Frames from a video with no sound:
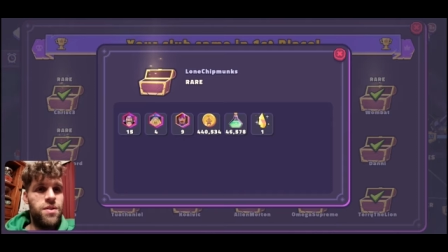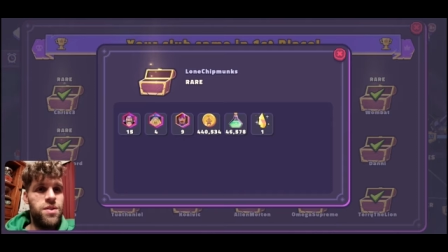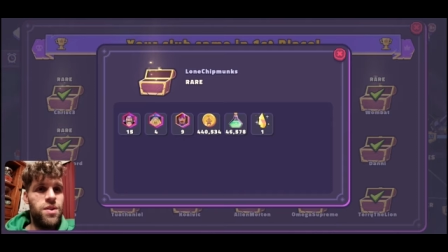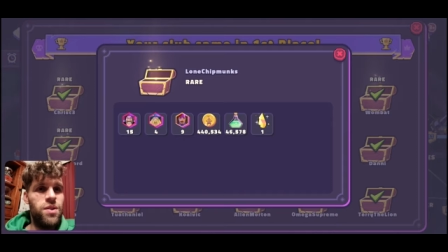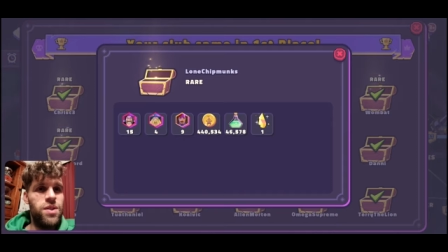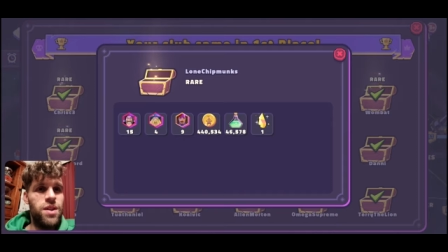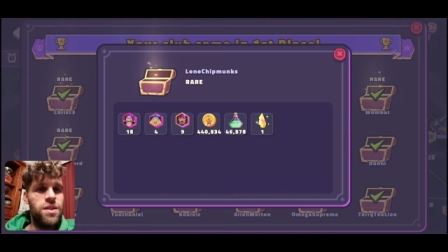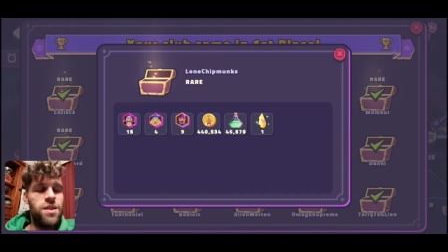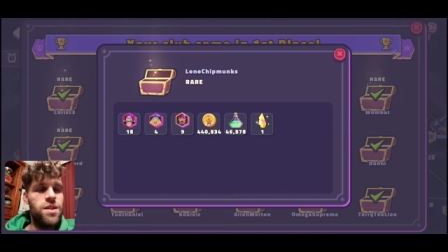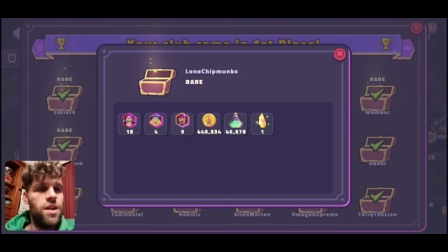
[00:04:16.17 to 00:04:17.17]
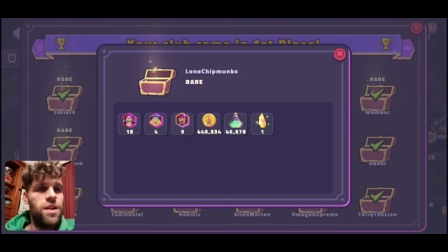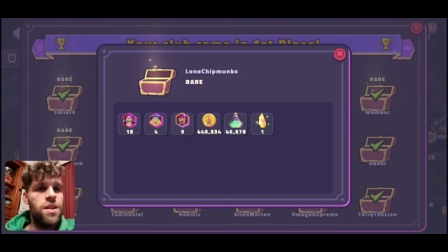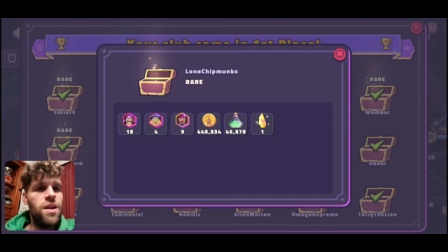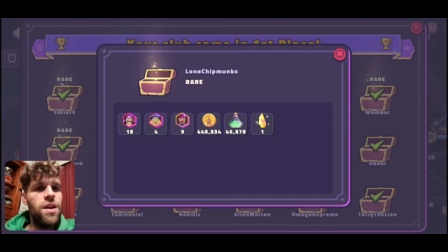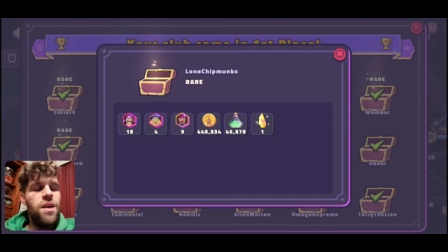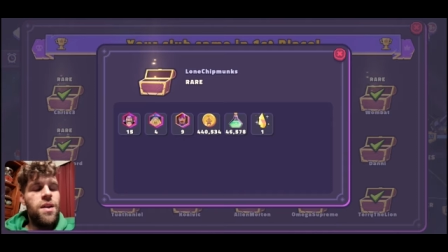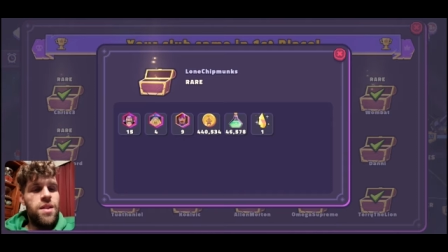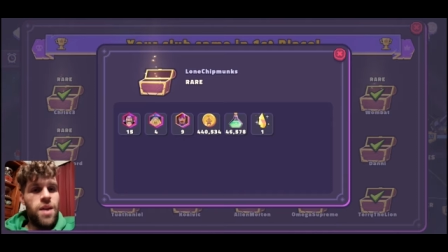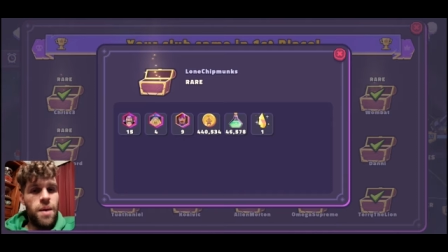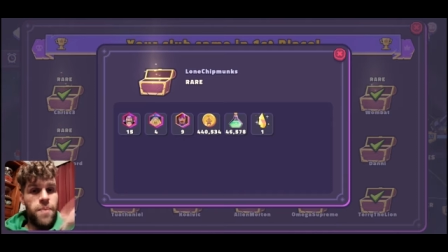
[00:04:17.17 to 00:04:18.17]
And so it looks like, like,
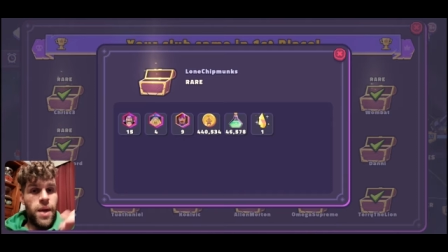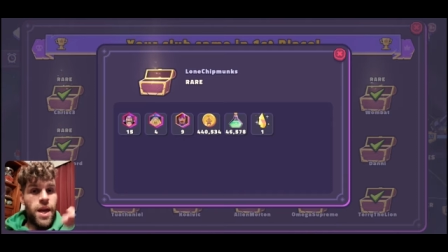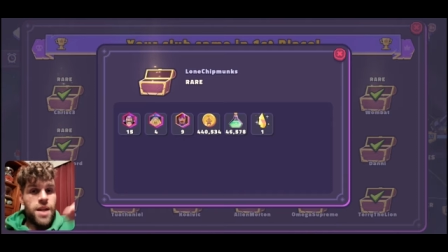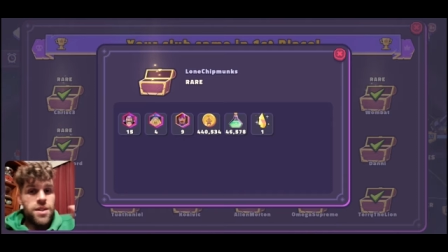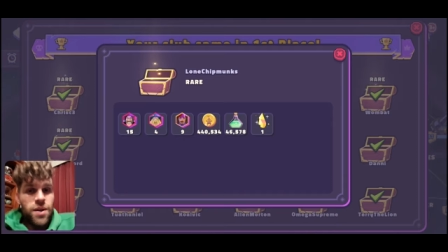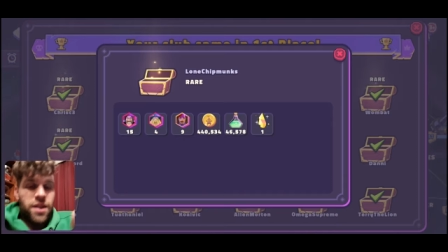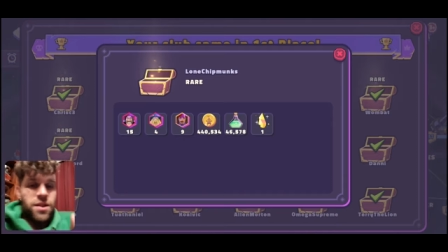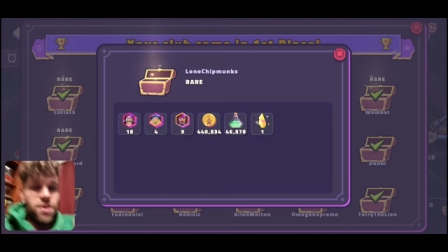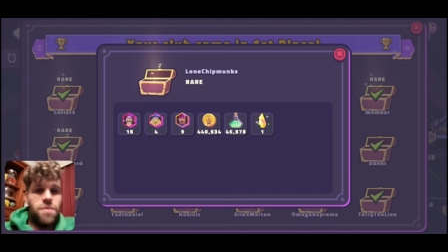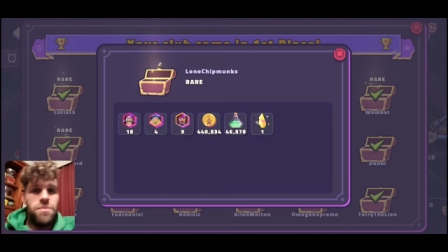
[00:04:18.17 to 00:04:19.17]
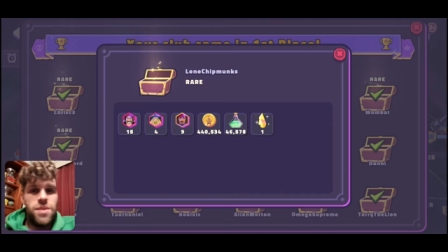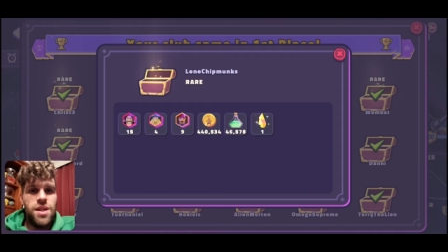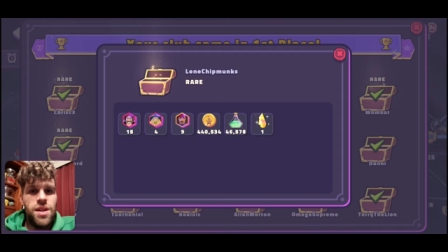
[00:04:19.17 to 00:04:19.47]
compared to other times,